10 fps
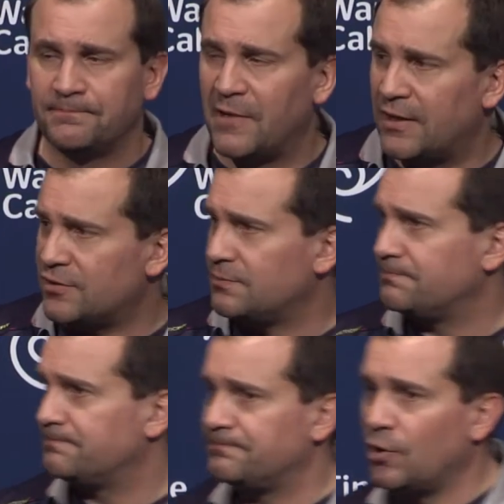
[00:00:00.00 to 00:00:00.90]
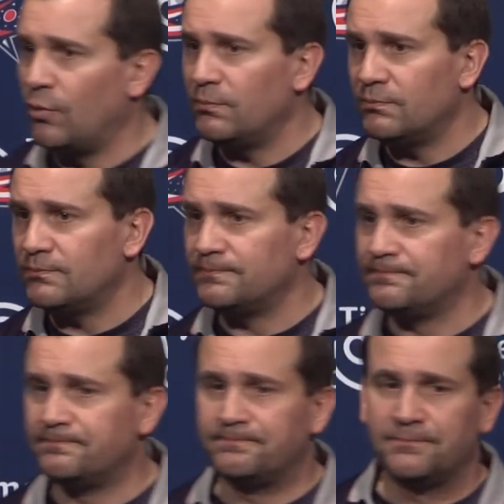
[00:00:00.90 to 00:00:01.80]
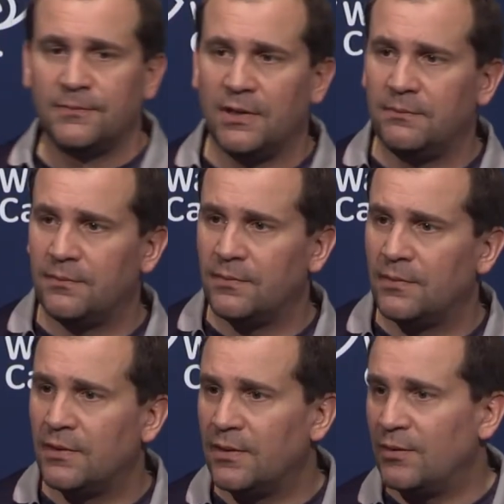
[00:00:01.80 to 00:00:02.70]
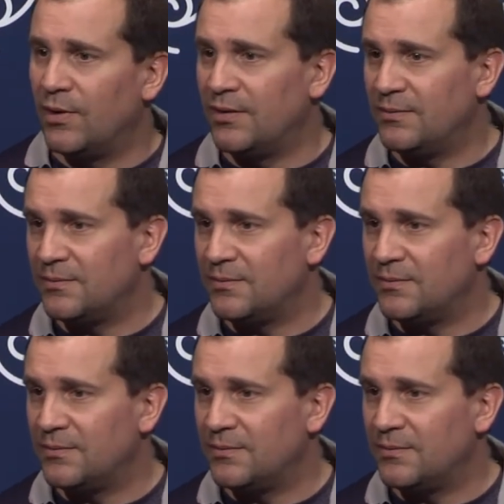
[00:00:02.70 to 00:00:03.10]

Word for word: Thanks. Oh, yeah. what?